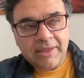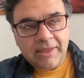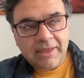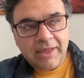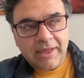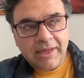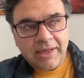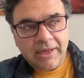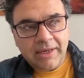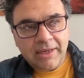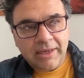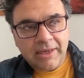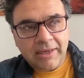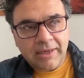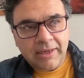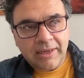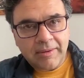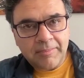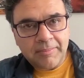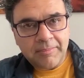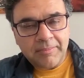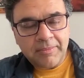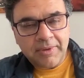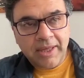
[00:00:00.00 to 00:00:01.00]

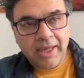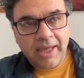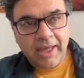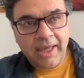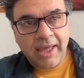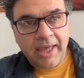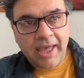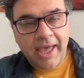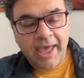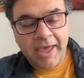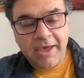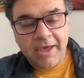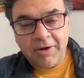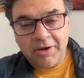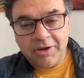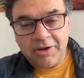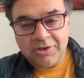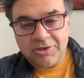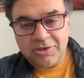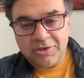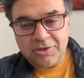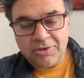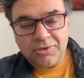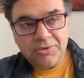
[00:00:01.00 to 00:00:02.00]

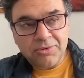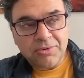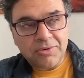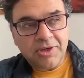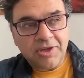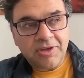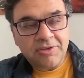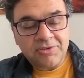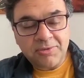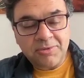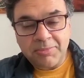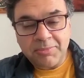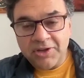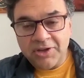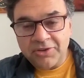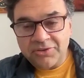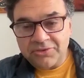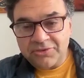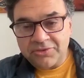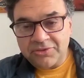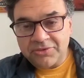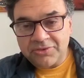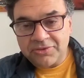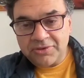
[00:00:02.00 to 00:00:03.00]
ARU is
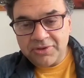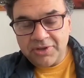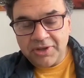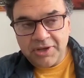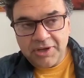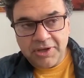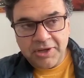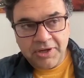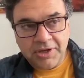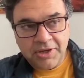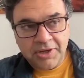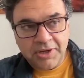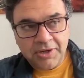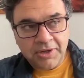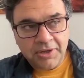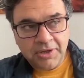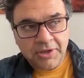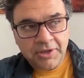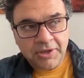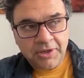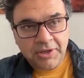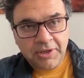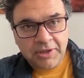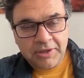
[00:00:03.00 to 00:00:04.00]
amongst
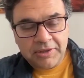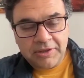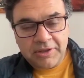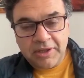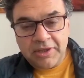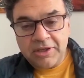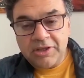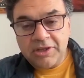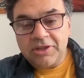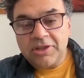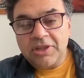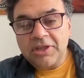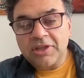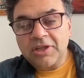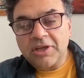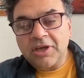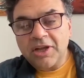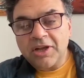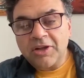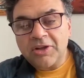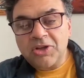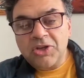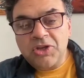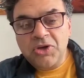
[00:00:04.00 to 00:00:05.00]
the
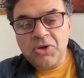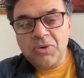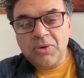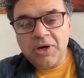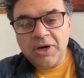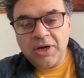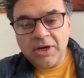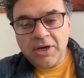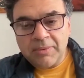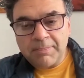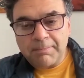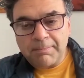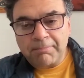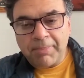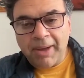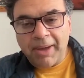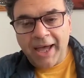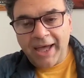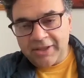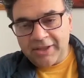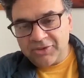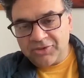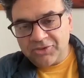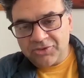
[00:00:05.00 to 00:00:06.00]
kind of newer
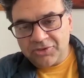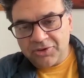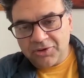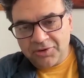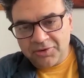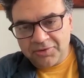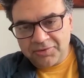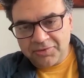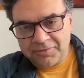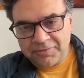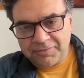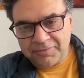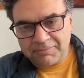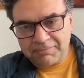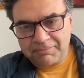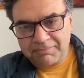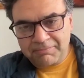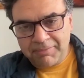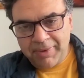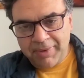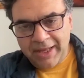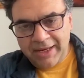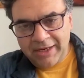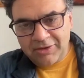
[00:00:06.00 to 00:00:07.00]
batch of
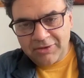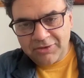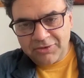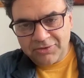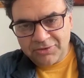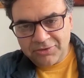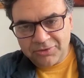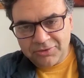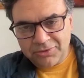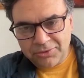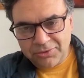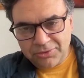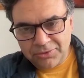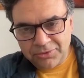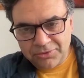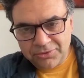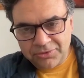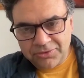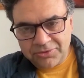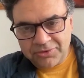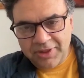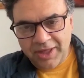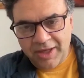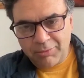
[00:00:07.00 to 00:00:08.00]
medical
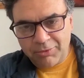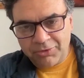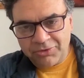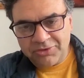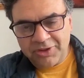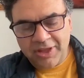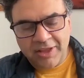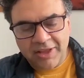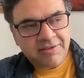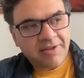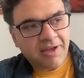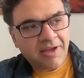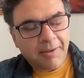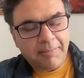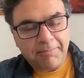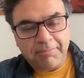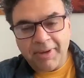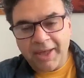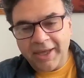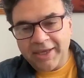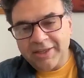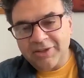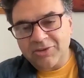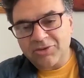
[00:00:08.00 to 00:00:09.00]
schools that was set up
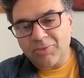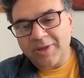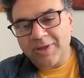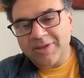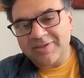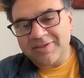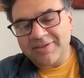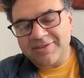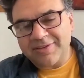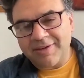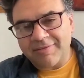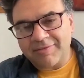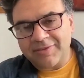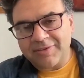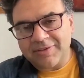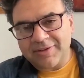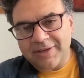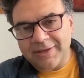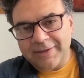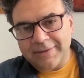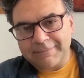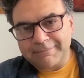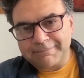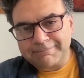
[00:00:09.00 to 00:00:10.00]
back in
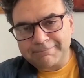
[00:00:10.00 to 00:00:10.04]
2017.